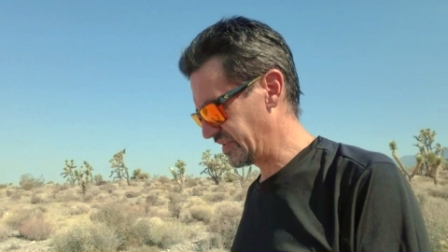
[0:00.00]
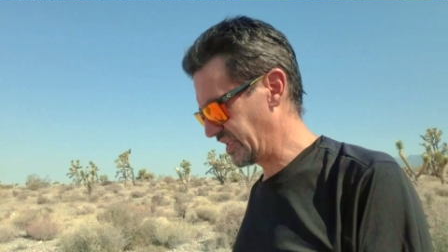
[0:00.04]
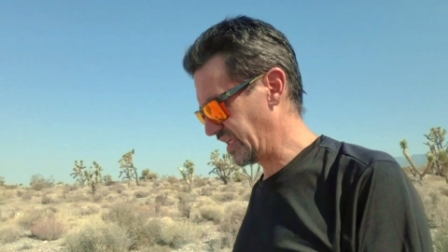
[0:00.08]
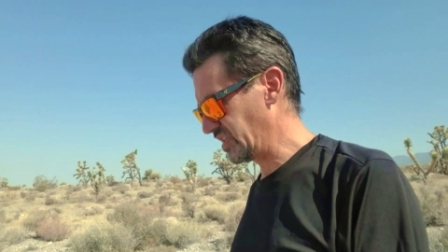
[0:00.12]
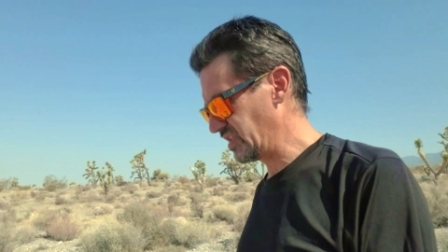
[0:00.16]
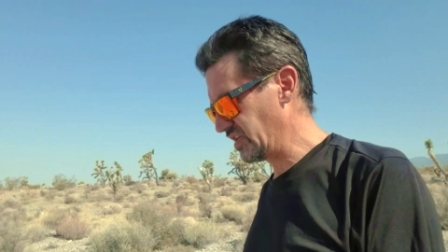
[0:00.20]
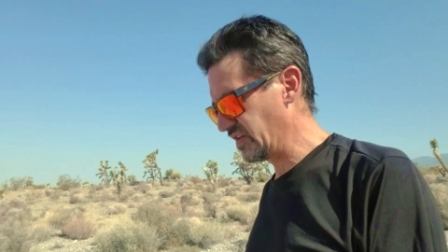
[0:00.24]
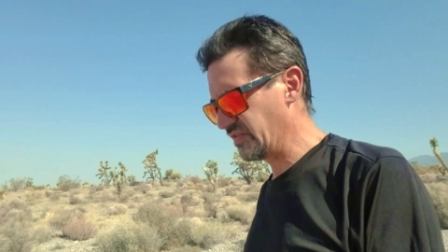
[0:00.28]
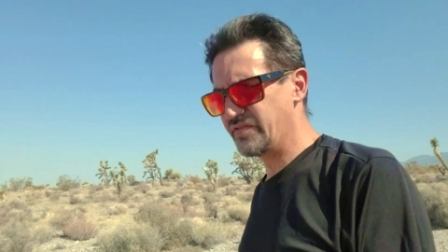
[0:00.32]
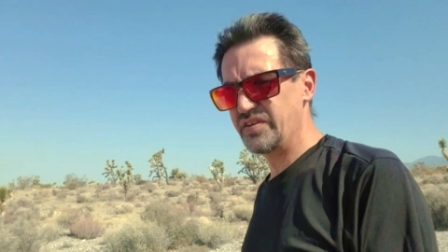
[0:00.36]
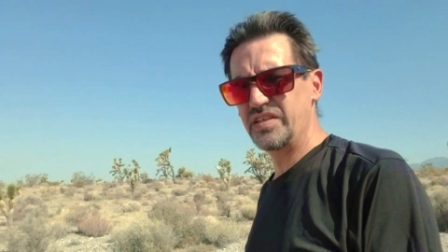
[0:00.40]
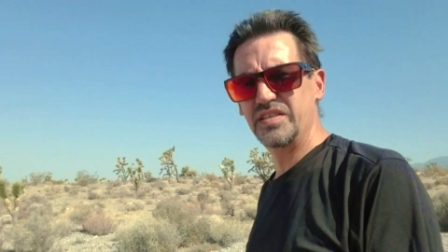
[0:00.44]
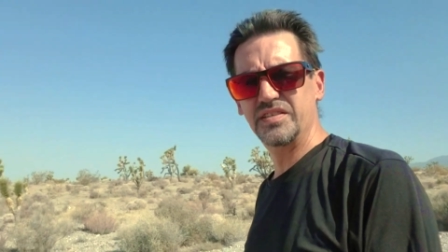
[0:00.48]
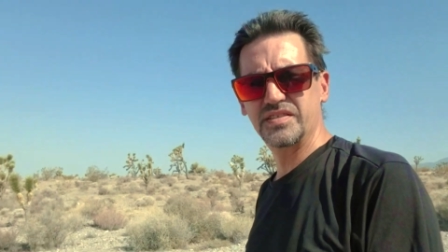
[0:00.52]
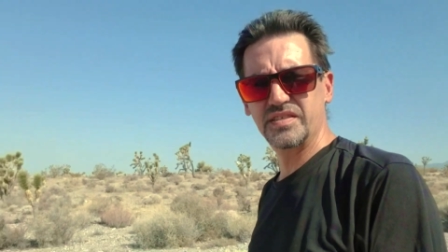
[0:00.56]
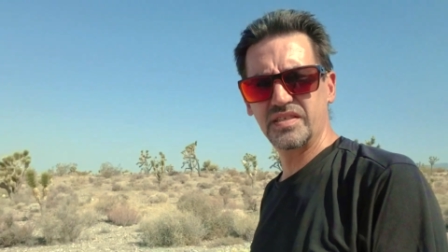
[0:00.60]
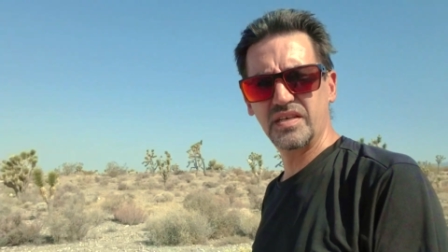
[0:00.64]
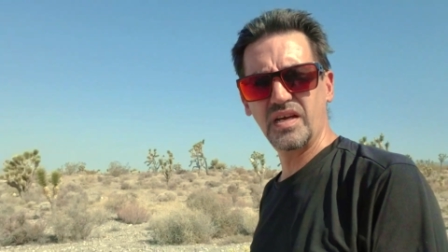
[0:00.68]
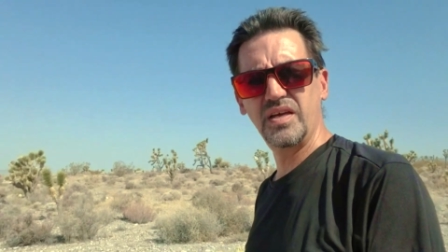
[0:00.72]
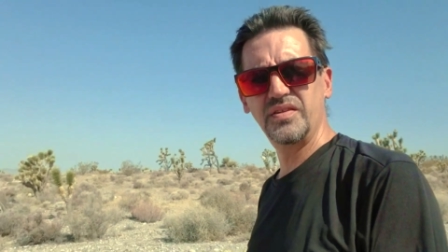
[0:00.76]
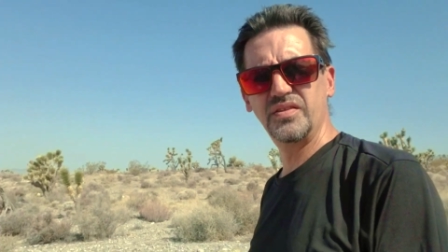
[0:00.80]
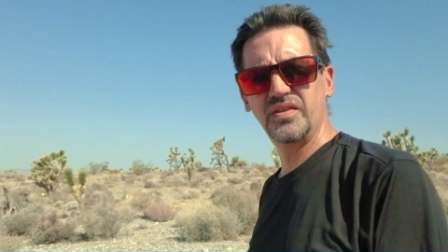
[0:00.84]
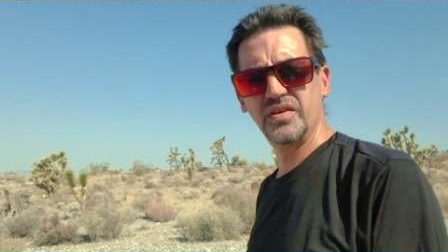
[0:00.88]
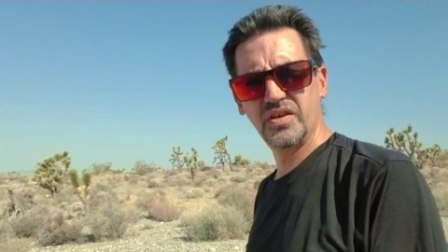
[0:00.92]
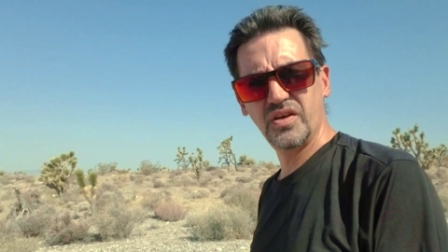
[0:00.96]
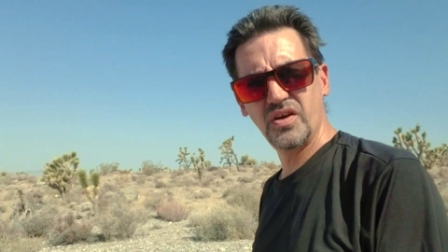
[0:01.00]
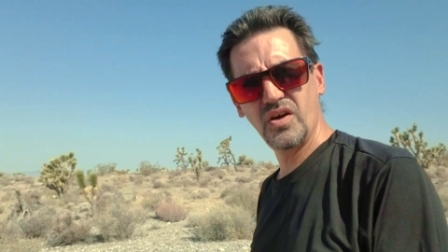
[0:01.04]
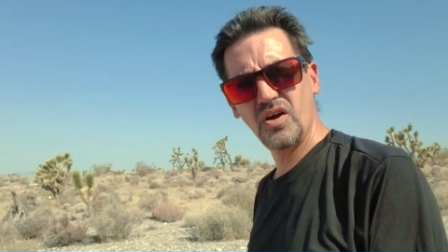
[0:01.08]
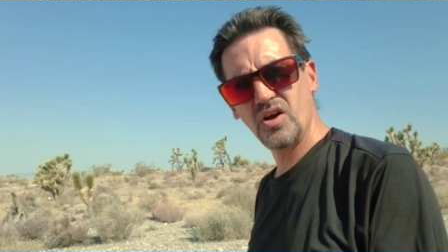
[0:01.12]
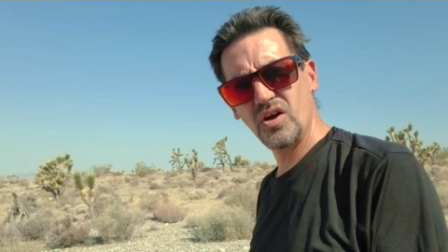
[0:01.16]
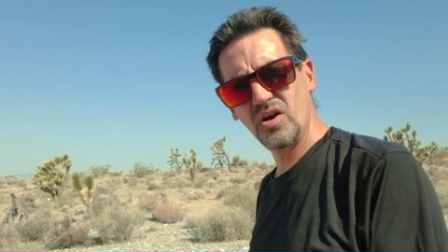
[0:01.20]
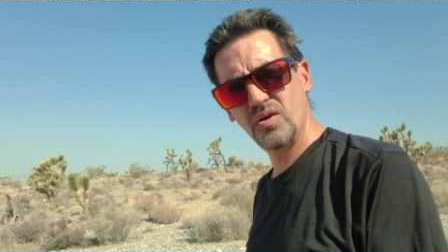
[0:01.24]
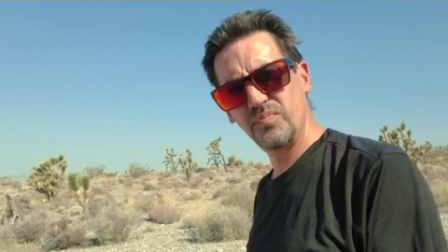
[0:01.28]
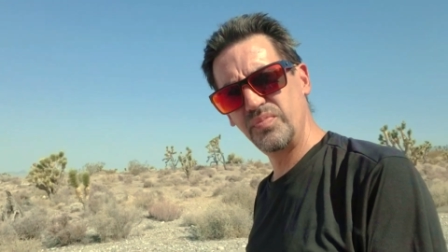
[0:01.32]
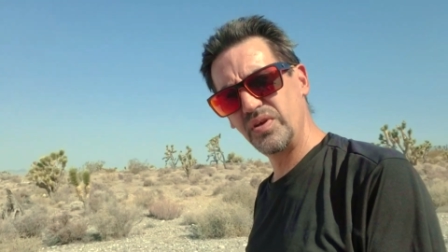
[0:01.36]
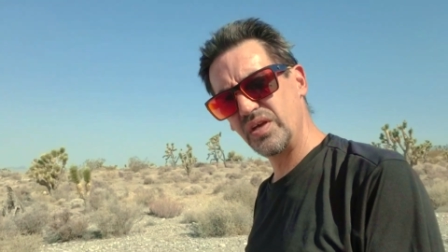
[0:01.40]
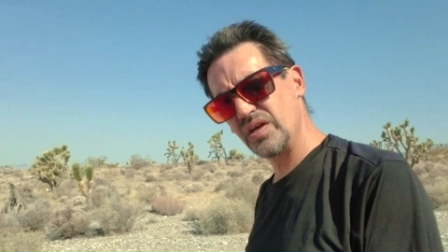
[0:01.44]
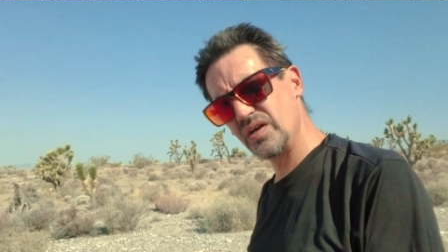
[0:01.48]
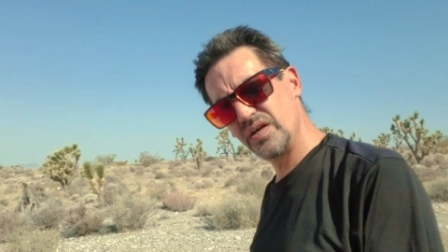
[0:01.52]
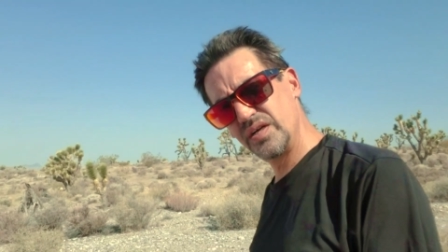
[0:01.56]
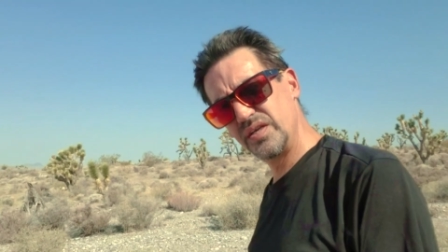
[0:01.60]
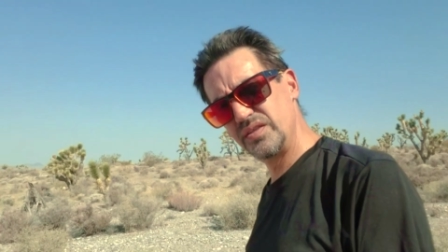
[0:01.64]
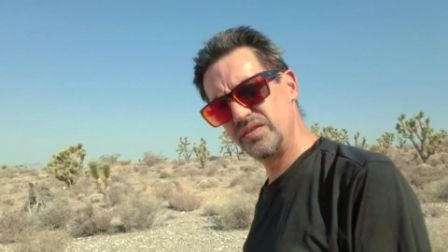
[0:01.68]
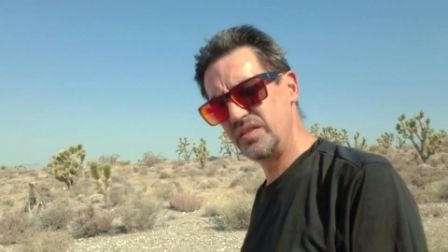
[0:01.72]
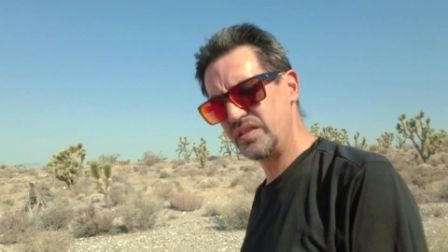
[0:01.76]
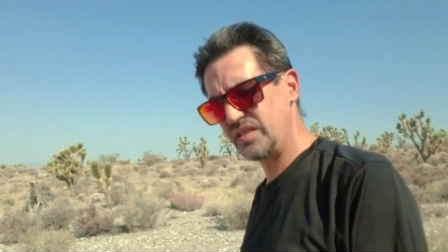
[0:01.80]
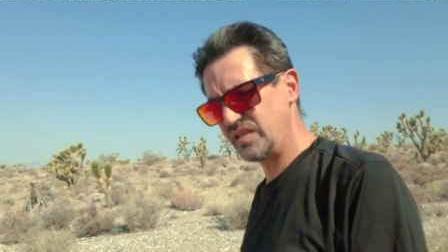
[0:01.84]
They live inside the car, behind